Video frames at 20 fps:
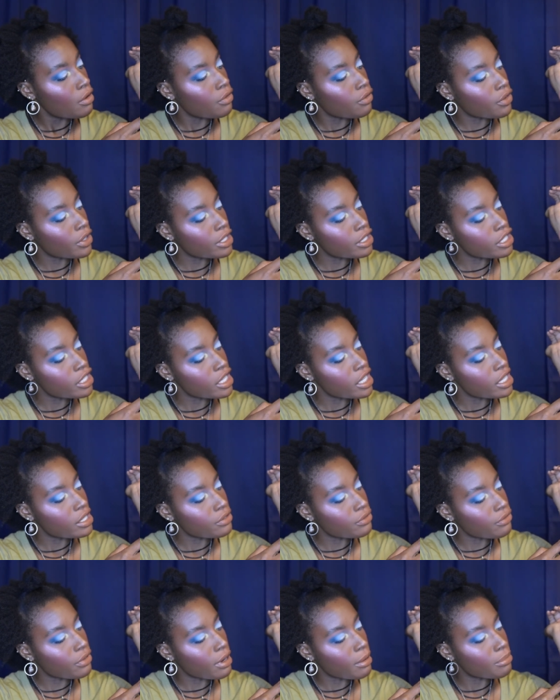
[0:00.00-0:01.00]
Frenchy
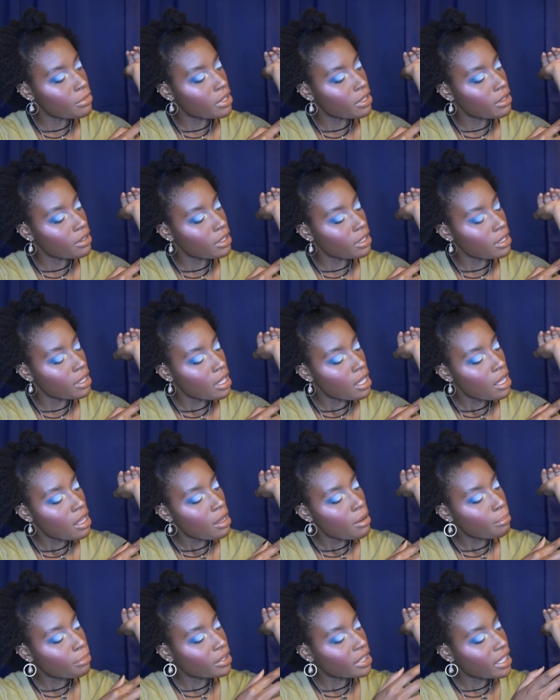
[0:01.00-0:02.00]
is from the
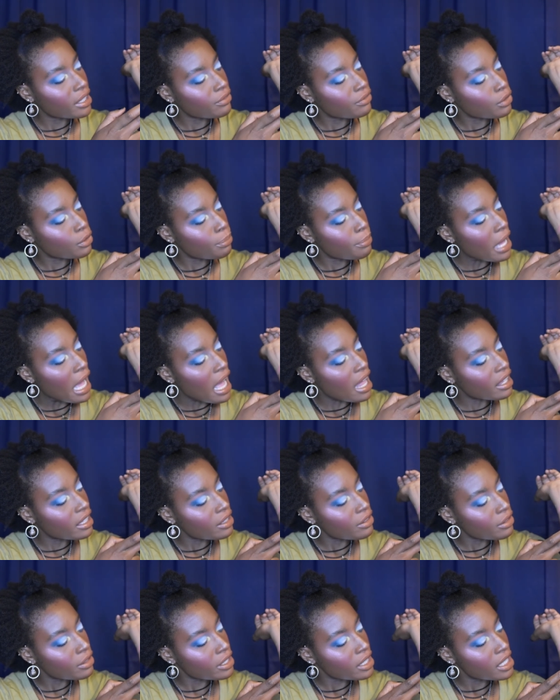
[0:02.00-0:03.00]
Playful
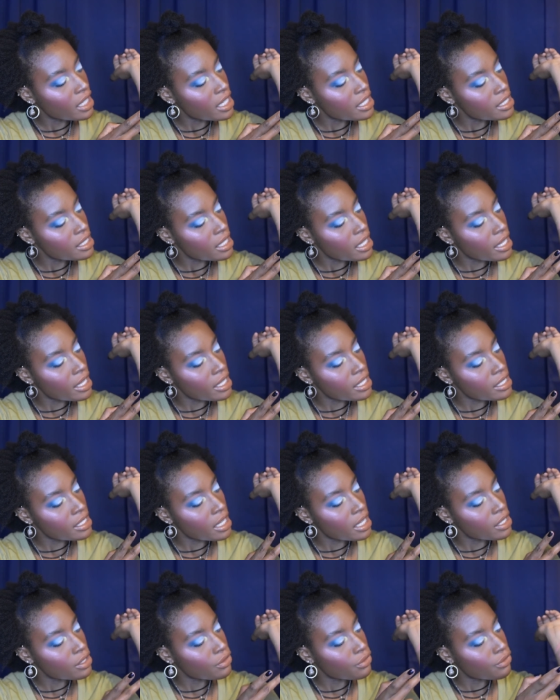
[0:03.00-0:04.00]
palette. Kisses
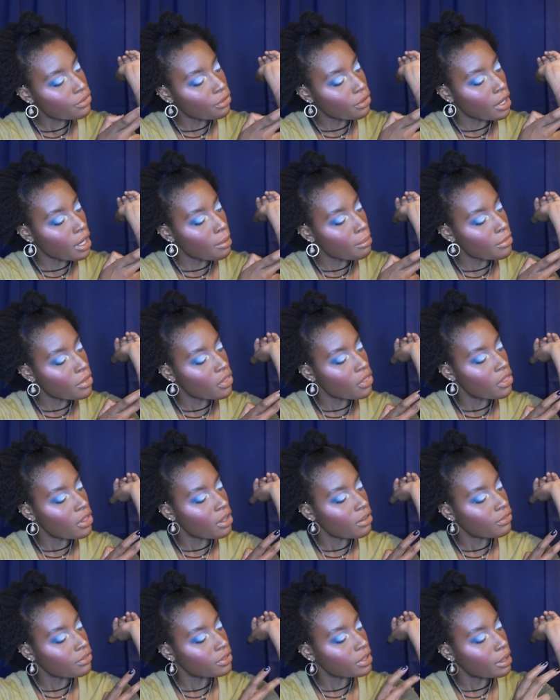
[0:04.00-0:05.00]
is from
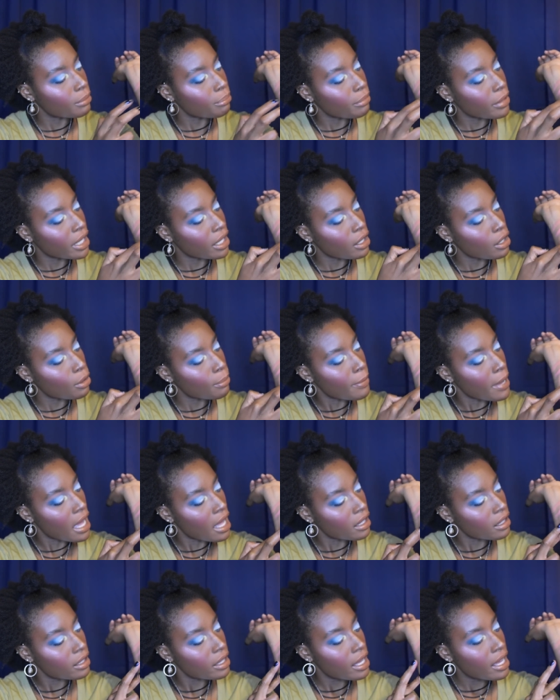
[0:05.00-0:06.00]
the Flamingo
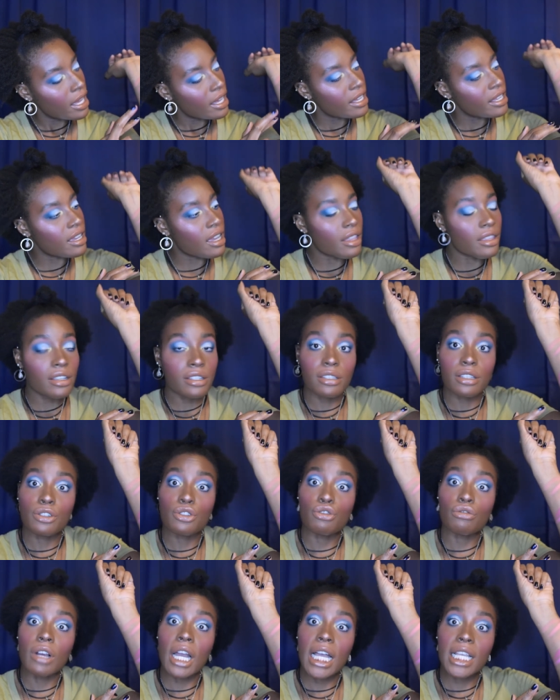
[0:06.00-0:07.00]
palette. Yeah, there's a
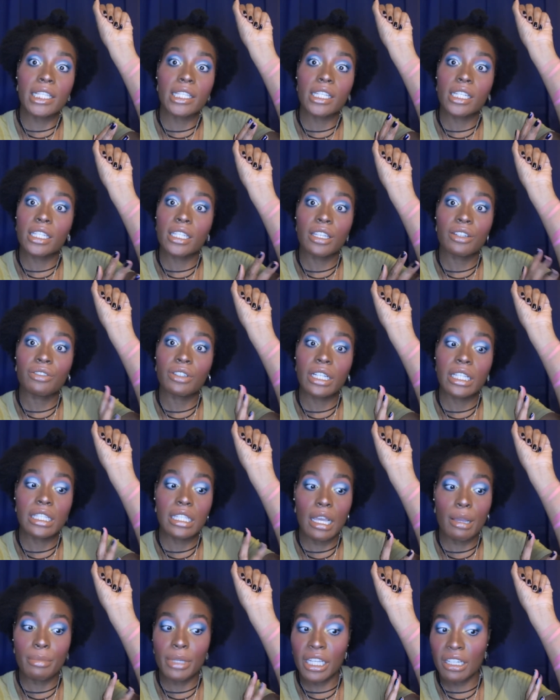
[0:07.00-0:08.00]
drastic difference.
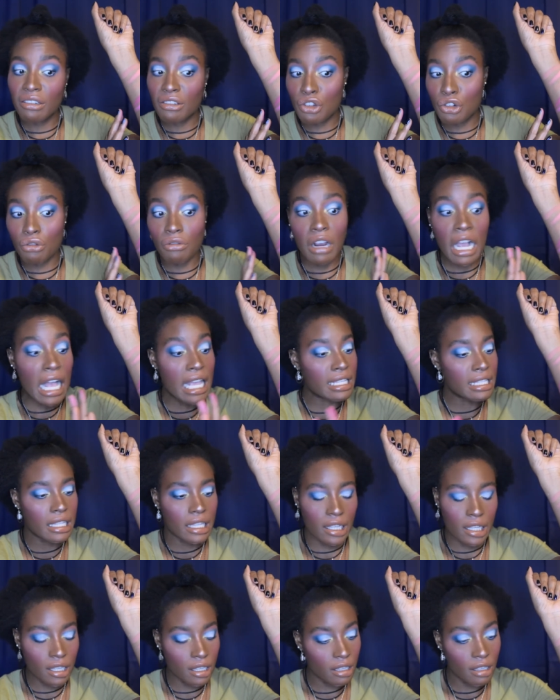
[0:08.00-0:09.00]
I mean,
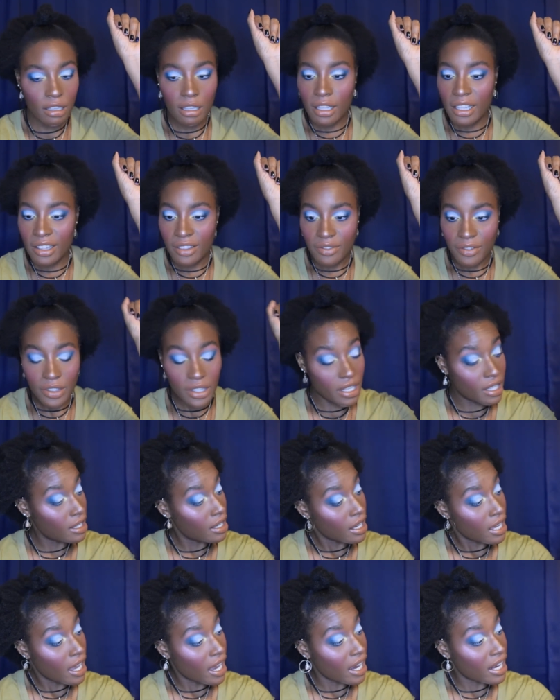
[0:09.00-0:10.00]
drastic.
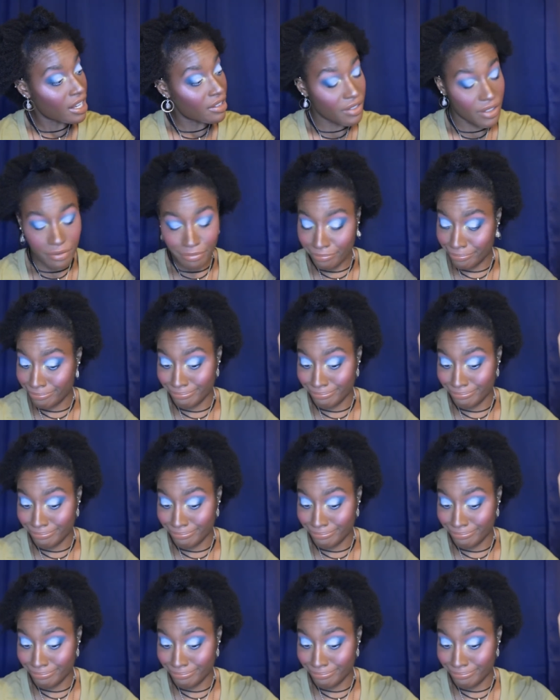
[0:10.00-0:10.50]
You can't even...